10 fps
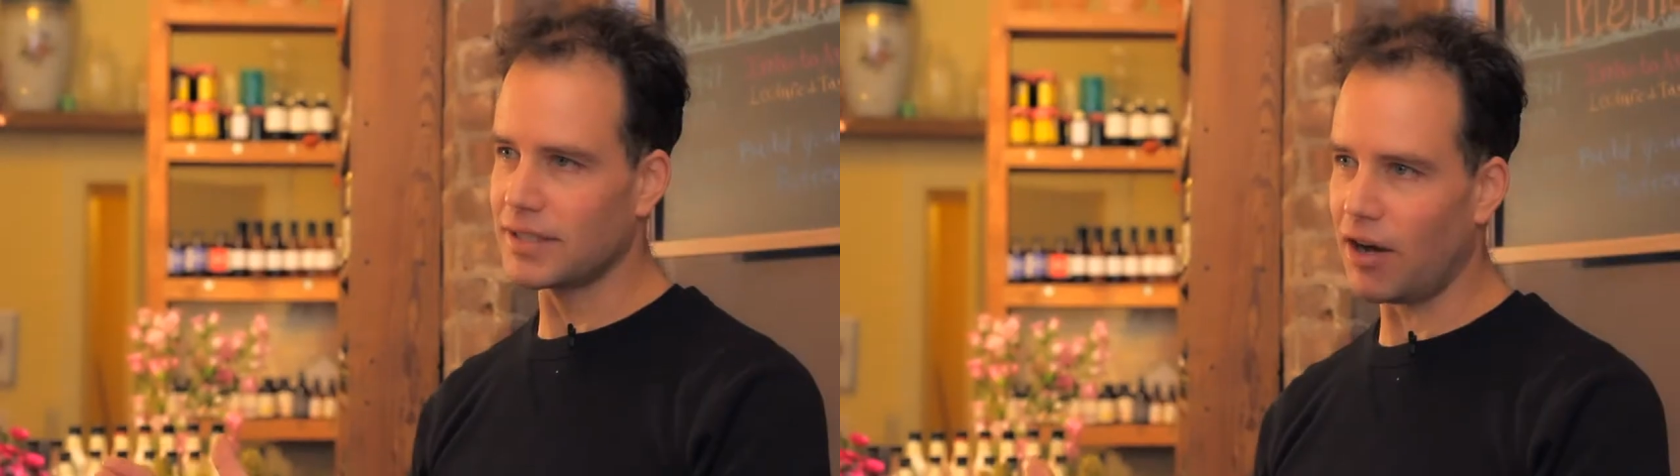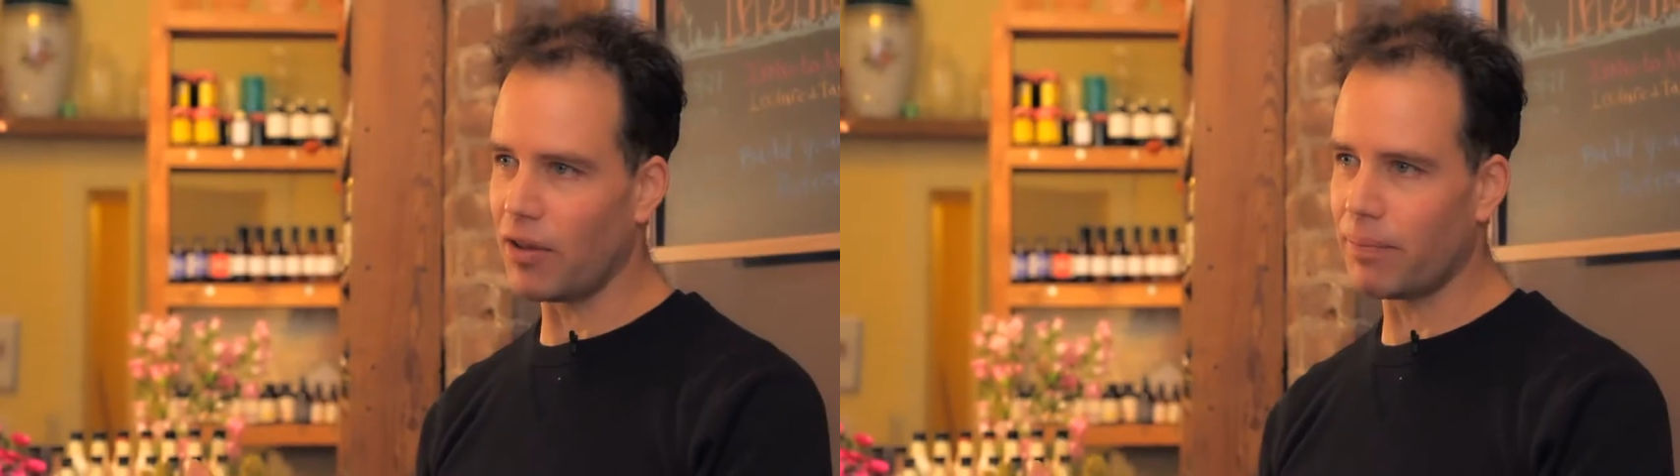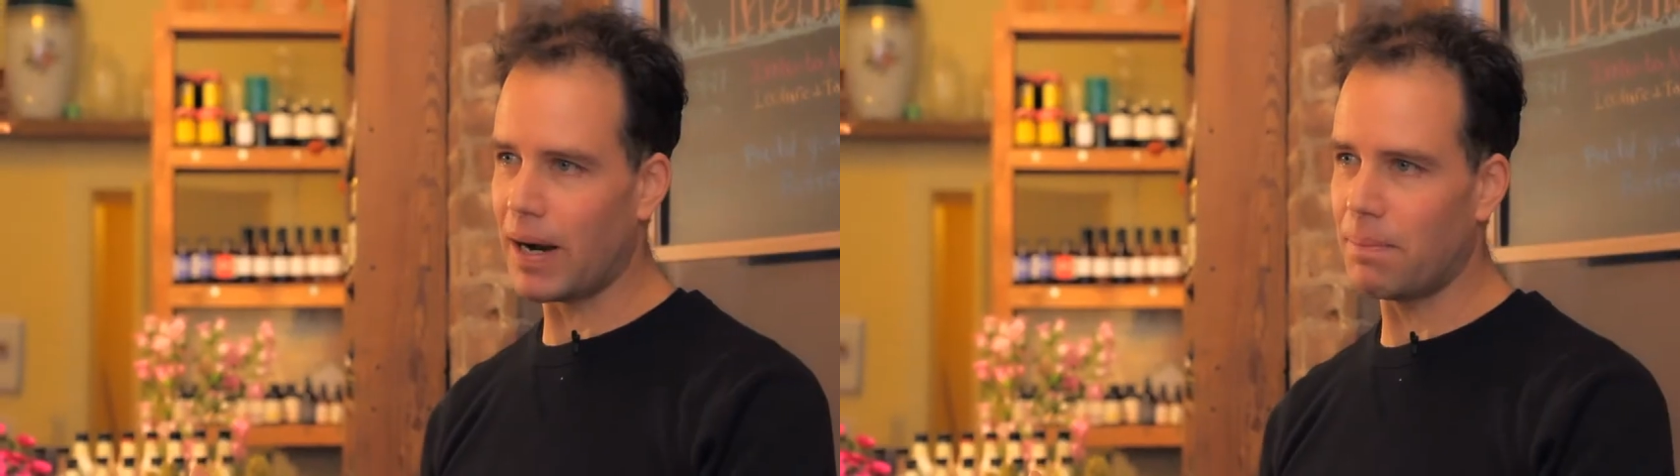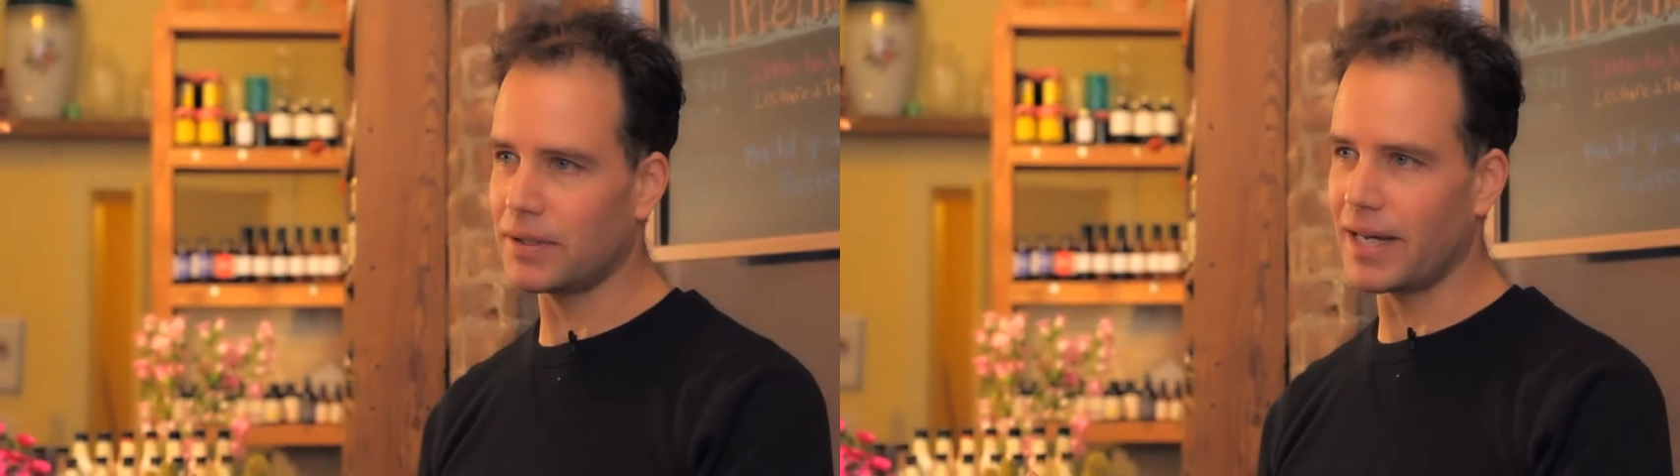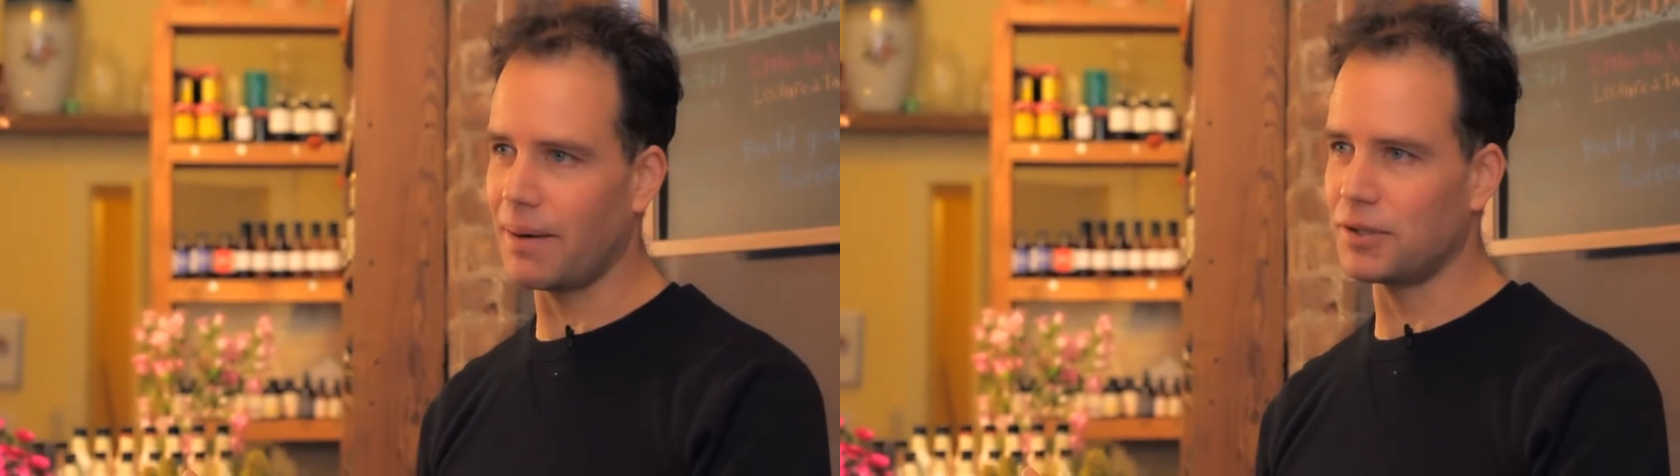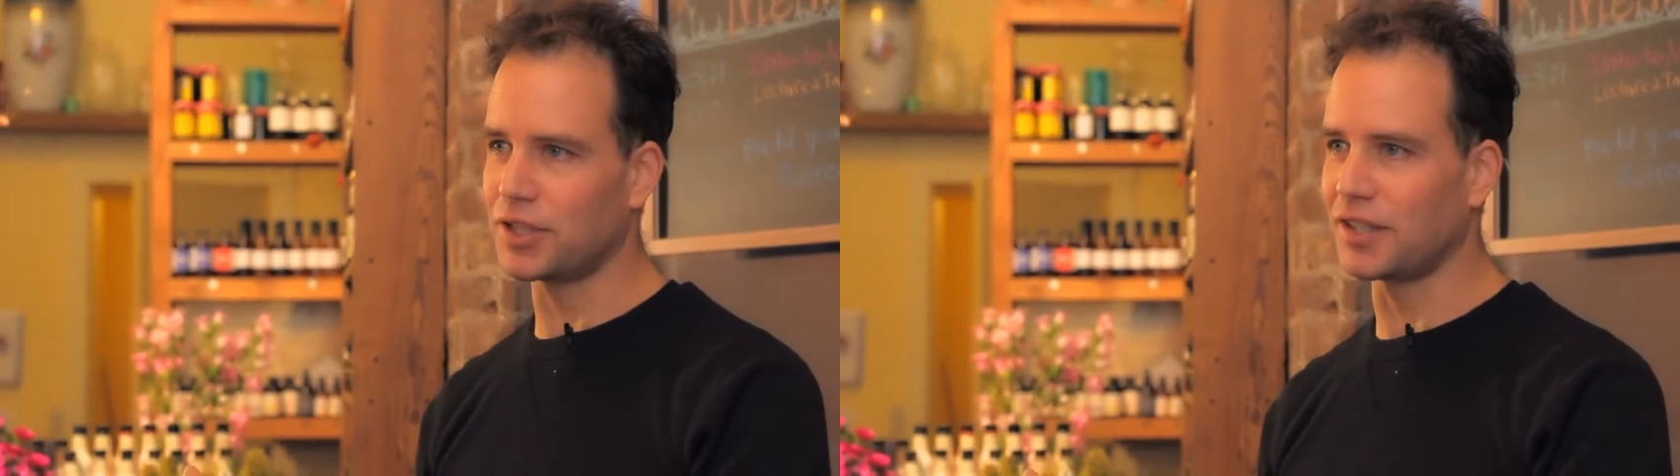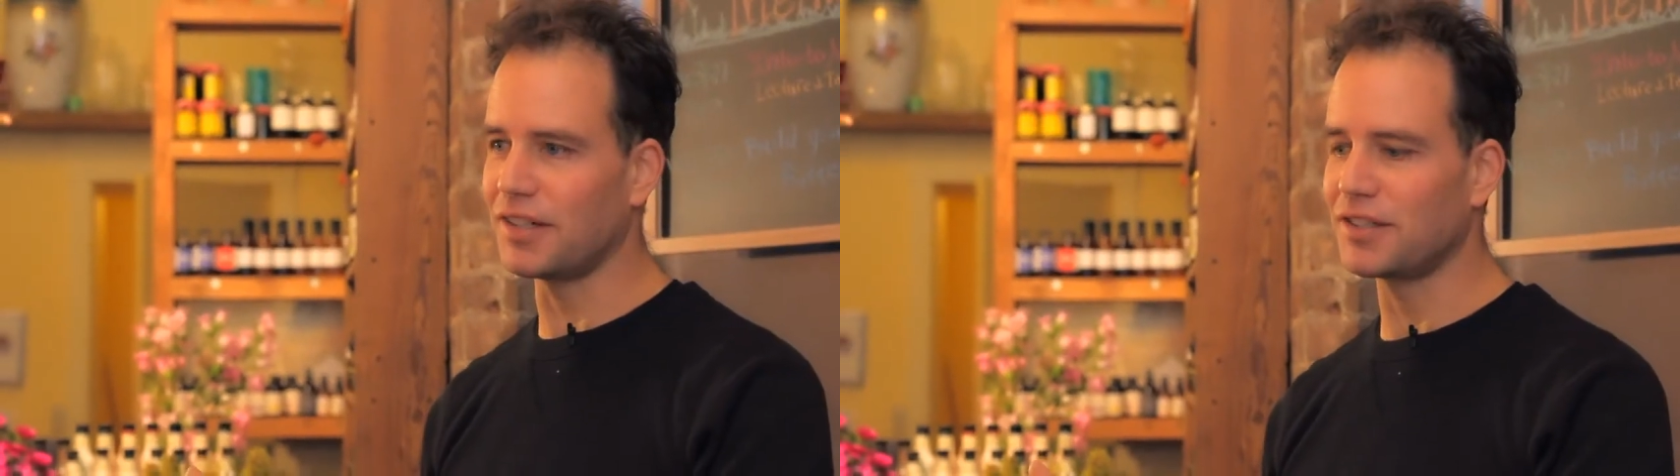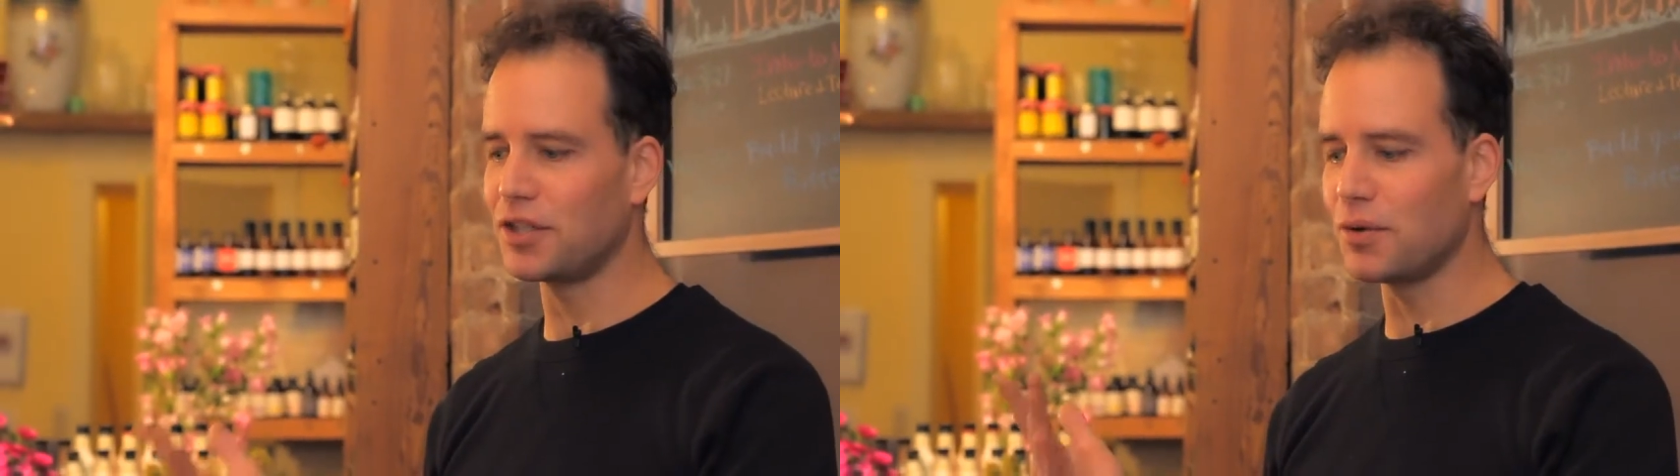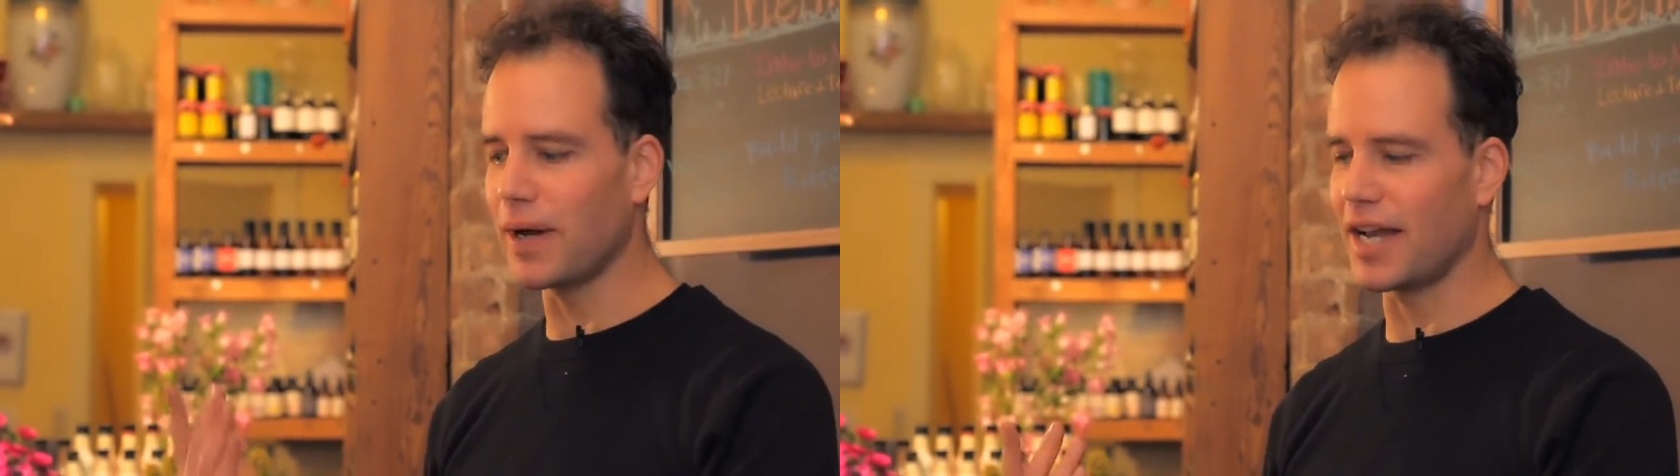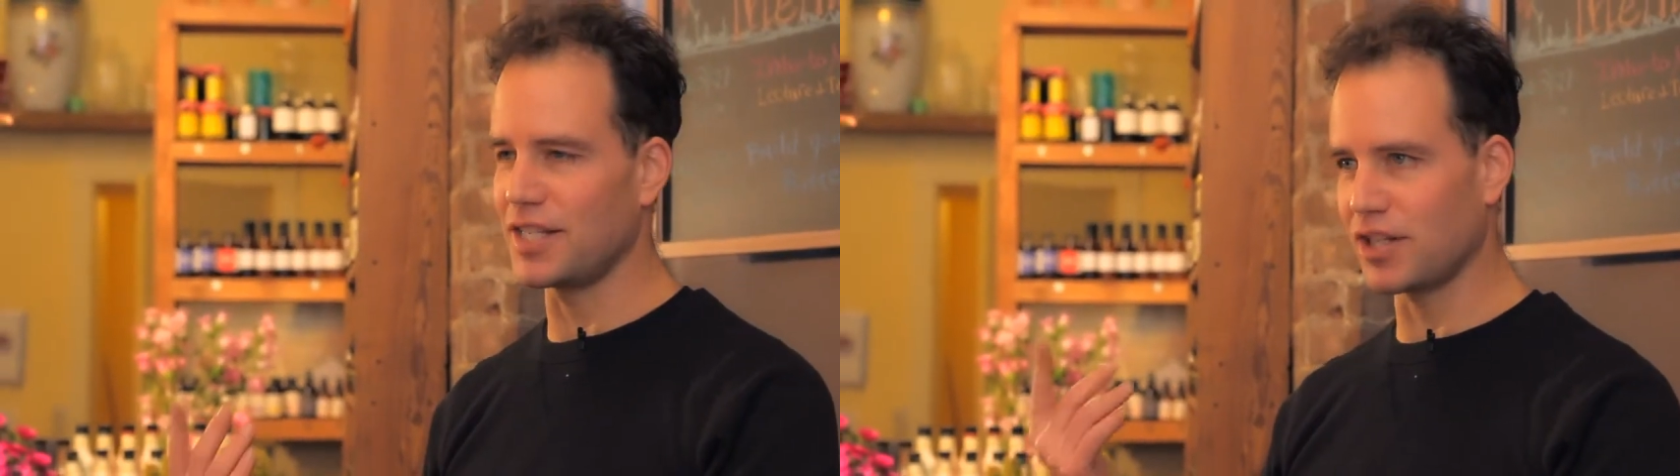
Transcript: tell the proper temperature two ways.